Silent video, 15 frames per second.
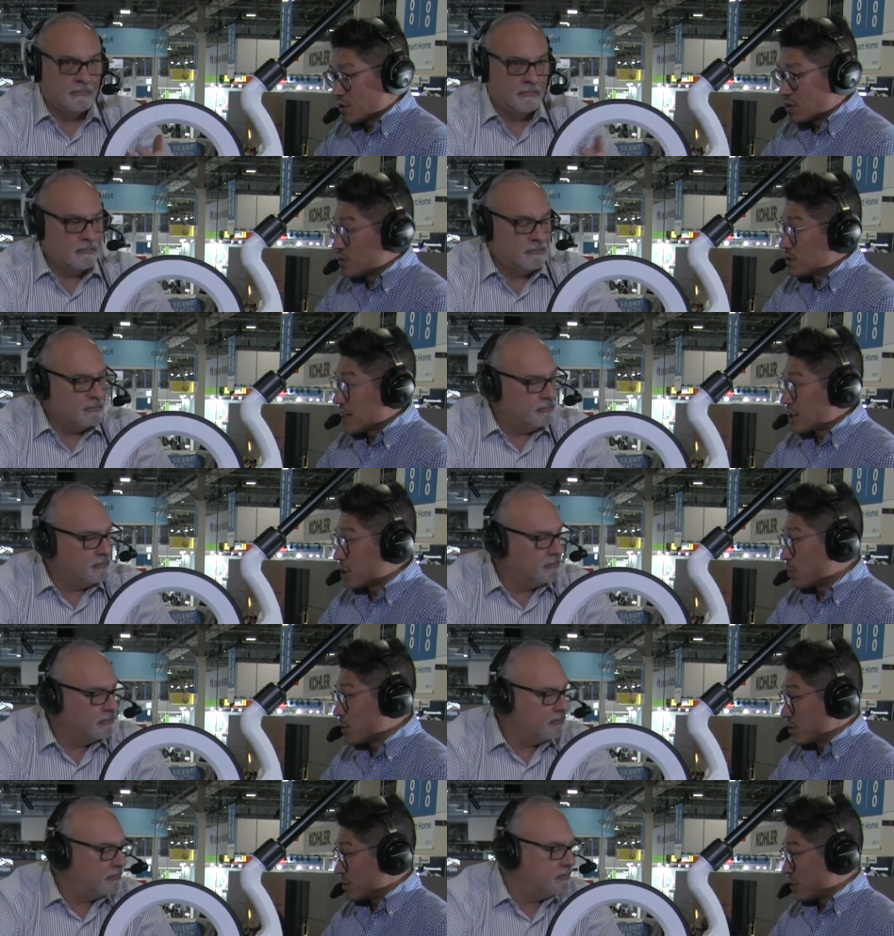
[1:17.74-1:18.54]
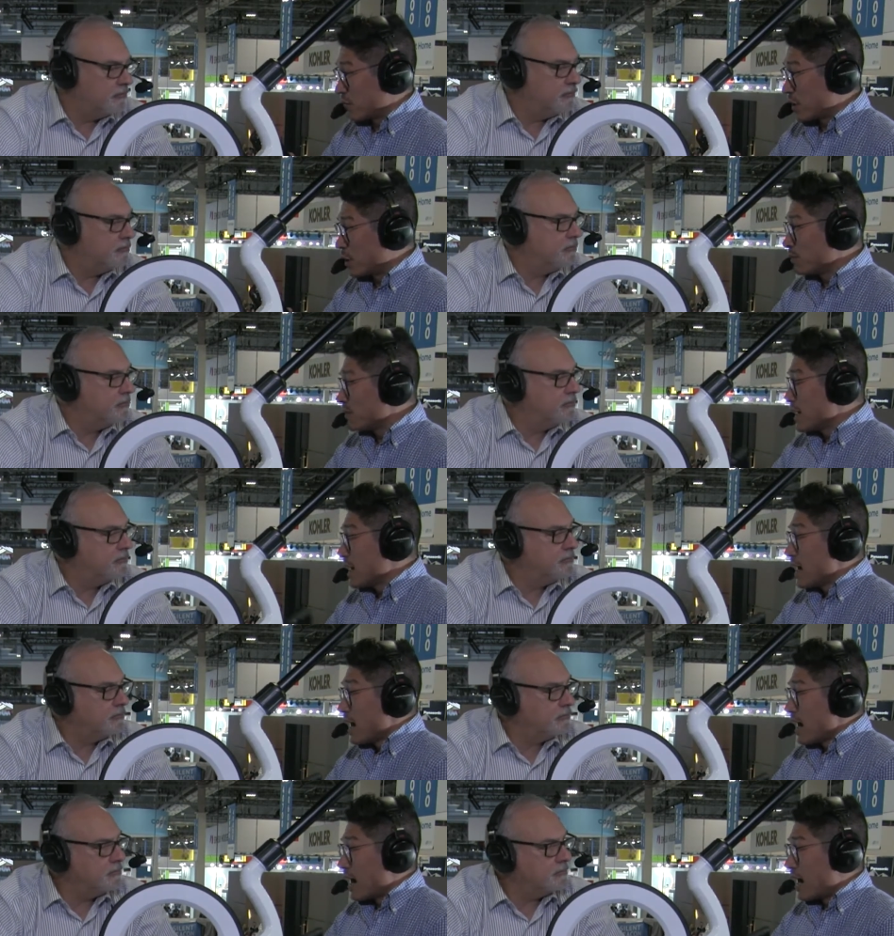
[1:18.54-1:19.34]
Speaker 1: do is that you would use your phone,
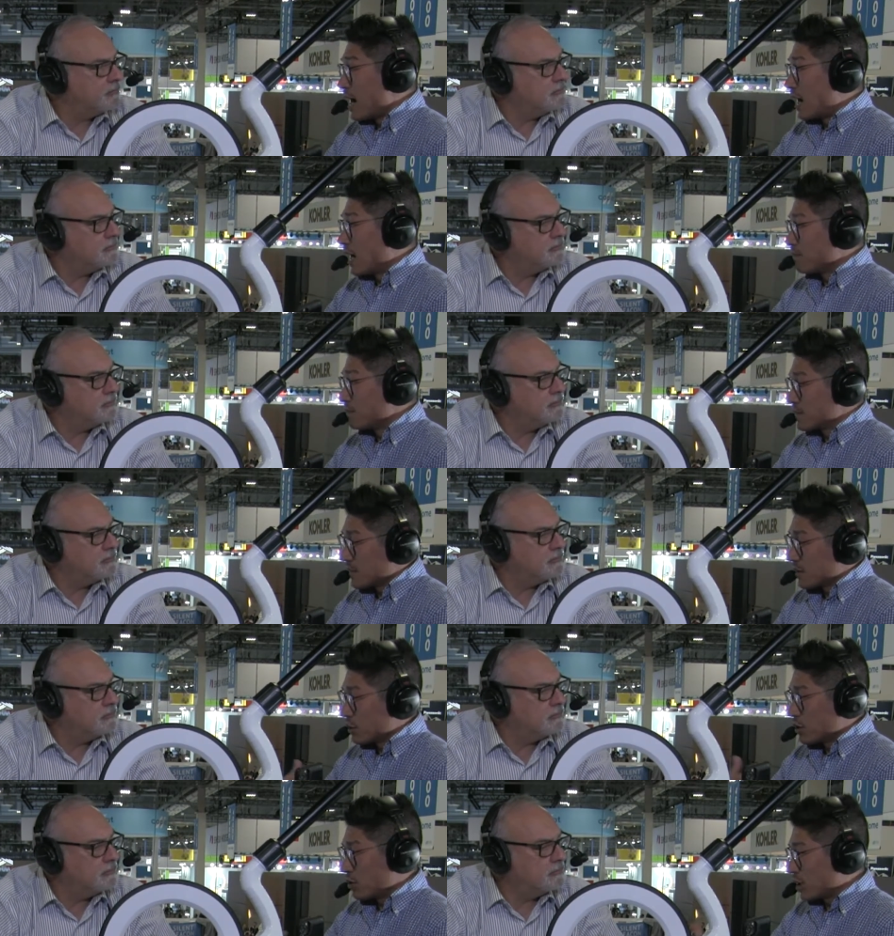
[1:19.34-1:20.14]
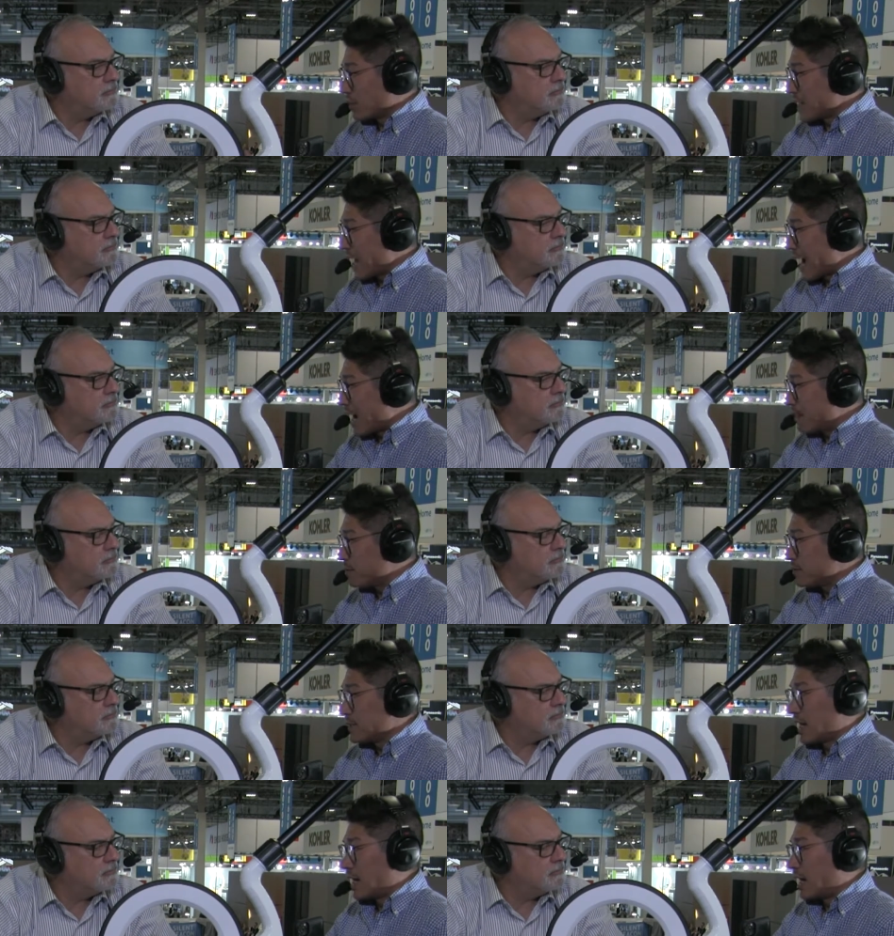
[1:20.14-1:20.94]
um, queue up the app,
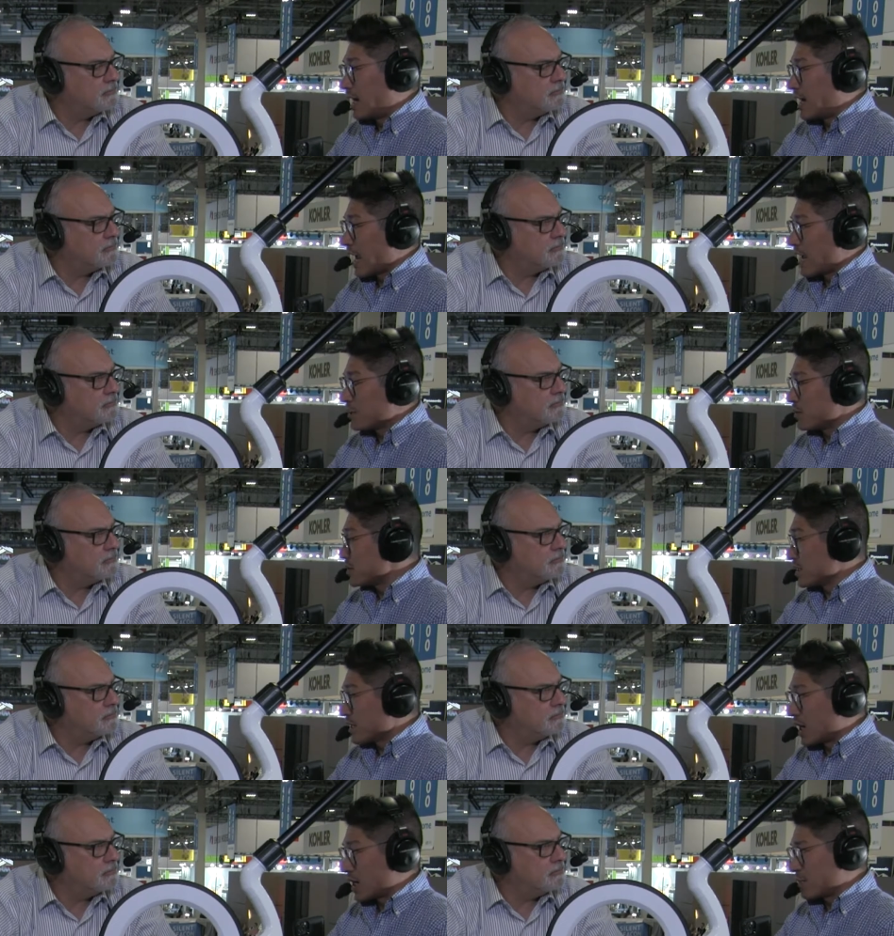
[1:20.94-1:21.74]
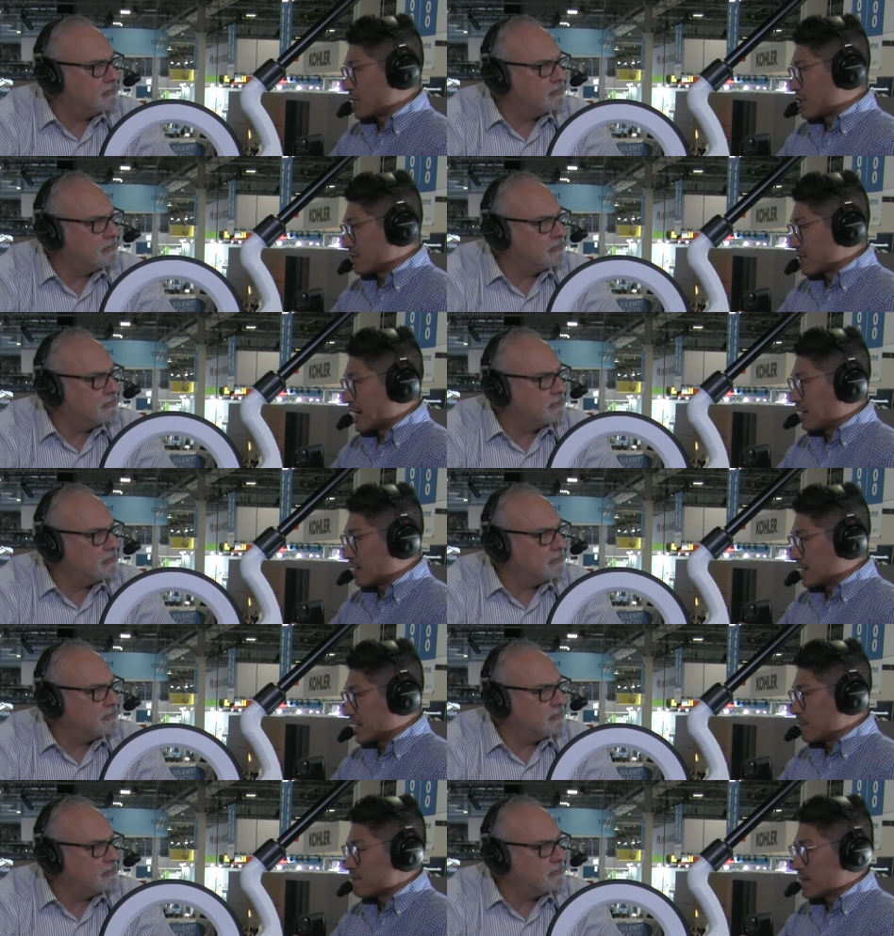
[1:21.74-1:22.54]
uh, and using augmented
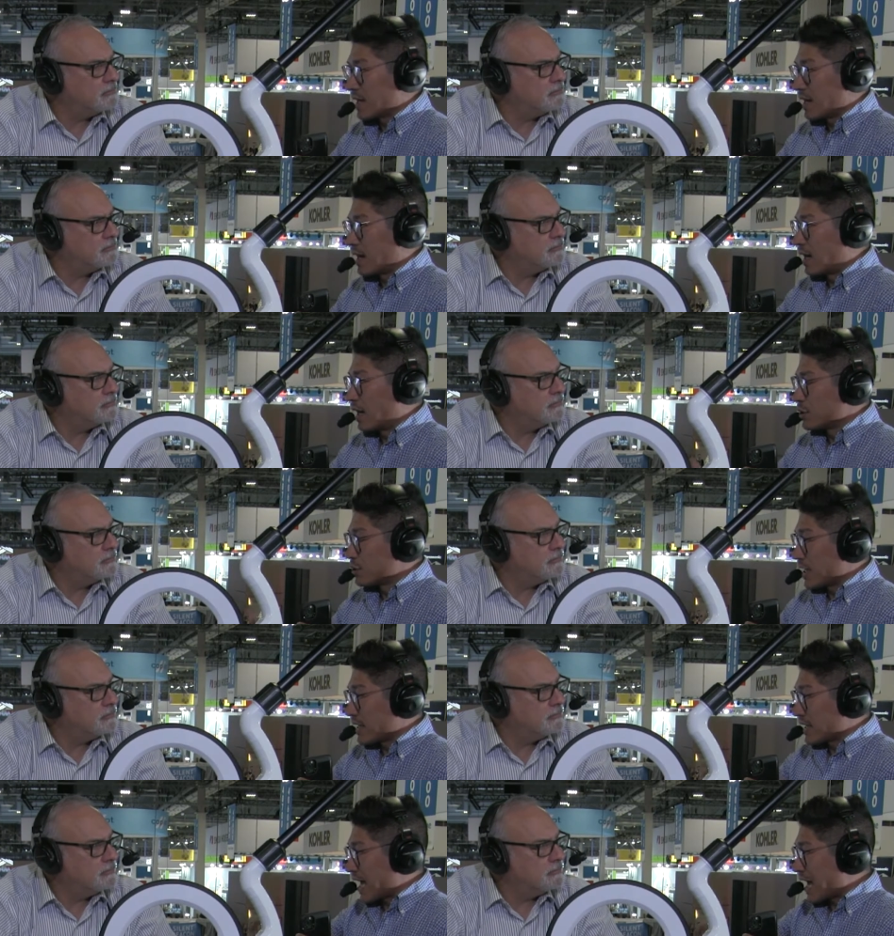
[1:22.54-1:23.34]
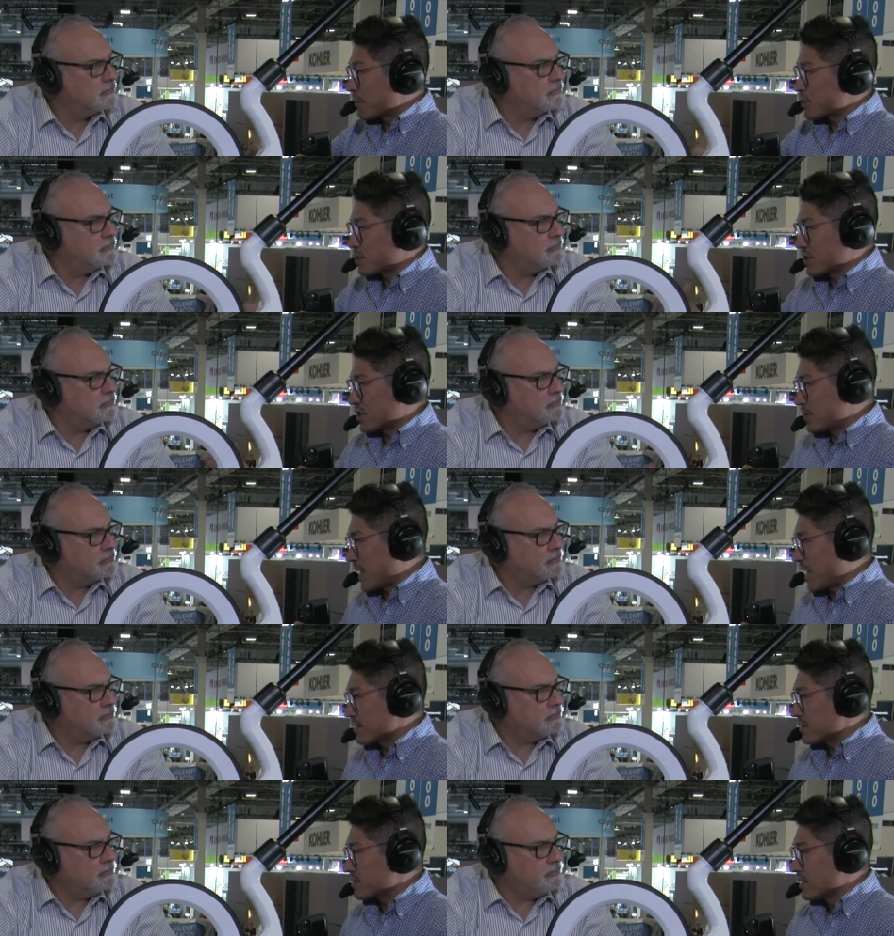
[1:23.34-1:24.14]
reality, uh, you can capture the
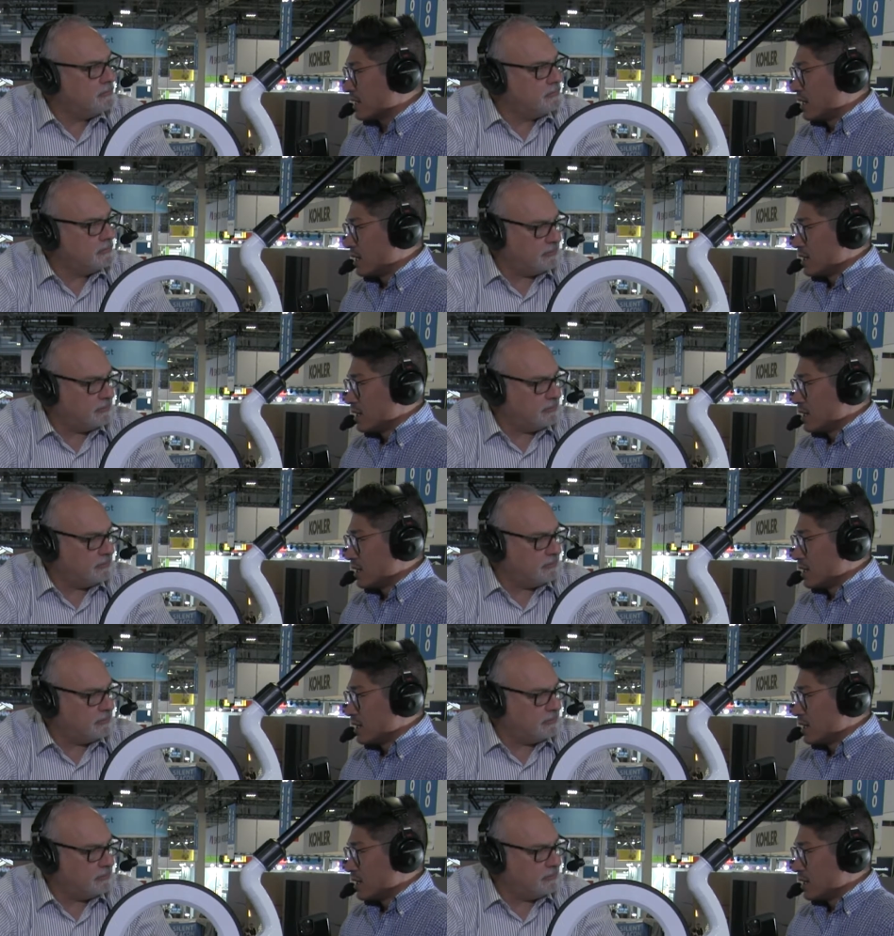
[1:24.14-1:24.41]
space.